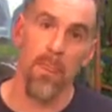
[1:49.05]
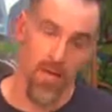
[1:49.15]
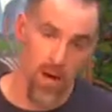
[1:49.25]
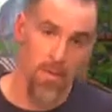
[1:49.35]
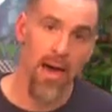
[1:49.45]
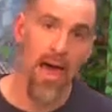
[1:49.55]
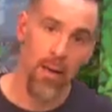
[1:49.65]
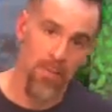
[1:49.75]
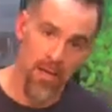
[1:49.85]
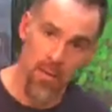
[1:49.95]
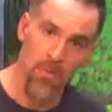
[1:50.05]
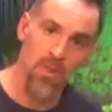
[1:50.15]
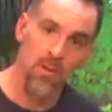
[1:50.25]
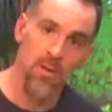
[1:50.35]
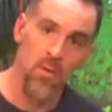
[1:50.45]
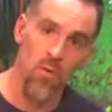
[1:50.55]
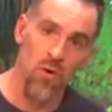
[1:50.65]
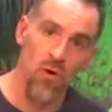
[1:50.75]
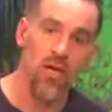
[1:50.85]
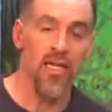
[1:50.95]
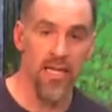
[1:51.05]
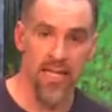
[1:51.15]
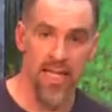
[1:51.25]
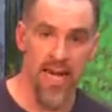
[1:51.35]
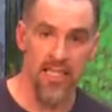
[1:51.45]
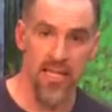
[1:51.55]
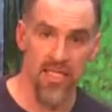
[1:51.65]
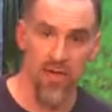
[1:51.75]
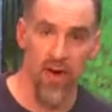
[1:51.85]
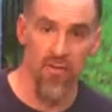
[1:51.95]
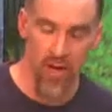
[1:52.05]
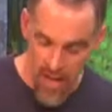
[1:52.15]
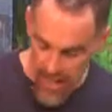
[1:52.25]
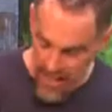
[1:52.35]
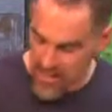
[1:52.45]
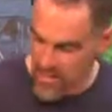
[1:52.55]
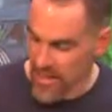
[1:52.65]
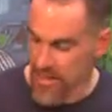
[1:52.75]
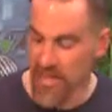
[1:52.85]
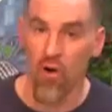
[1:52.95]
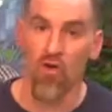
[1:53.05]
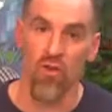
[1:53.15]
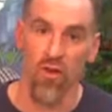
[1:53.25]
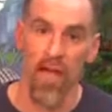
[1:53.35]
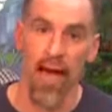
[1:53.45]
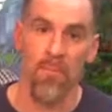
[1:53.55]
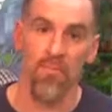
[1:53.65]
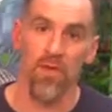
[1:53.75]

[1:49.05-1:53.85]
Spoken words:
come back, pick up a little bit more, get the excess off, and slightly overlap.